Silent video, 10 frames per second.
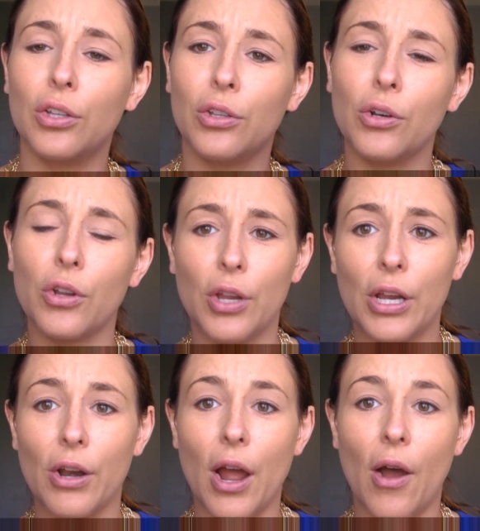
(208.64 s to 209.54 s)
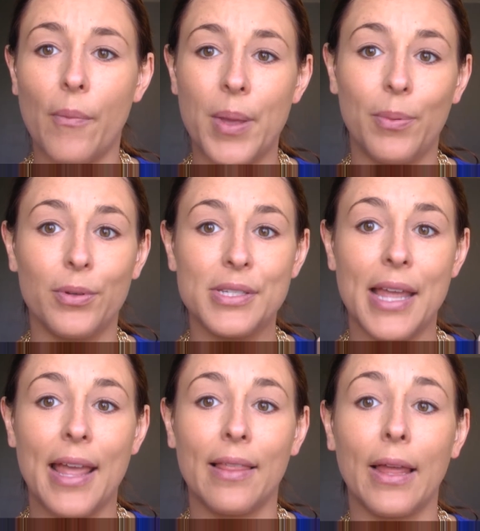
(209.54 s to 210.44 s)
you know, you hear how people
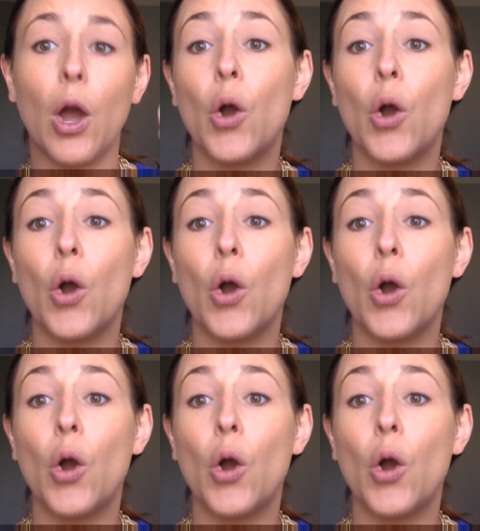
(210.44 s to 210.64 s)
say like,